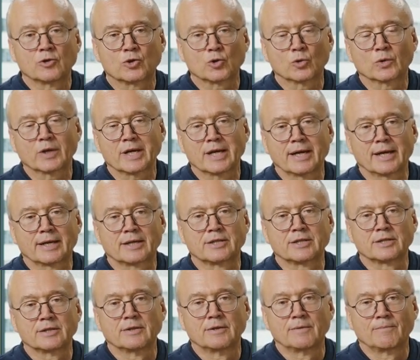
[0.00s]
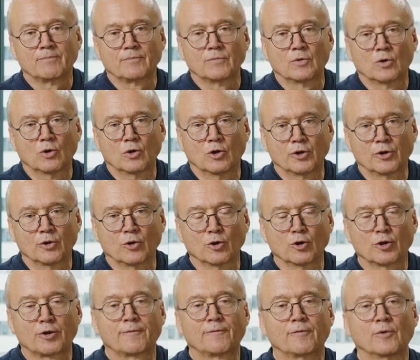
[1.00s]
to react on
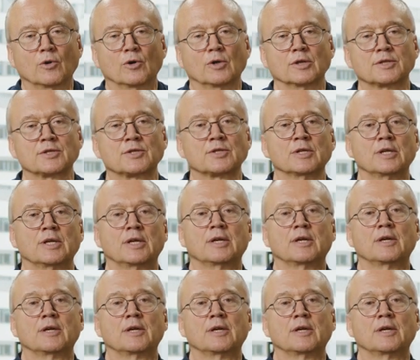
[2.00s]
earth faults.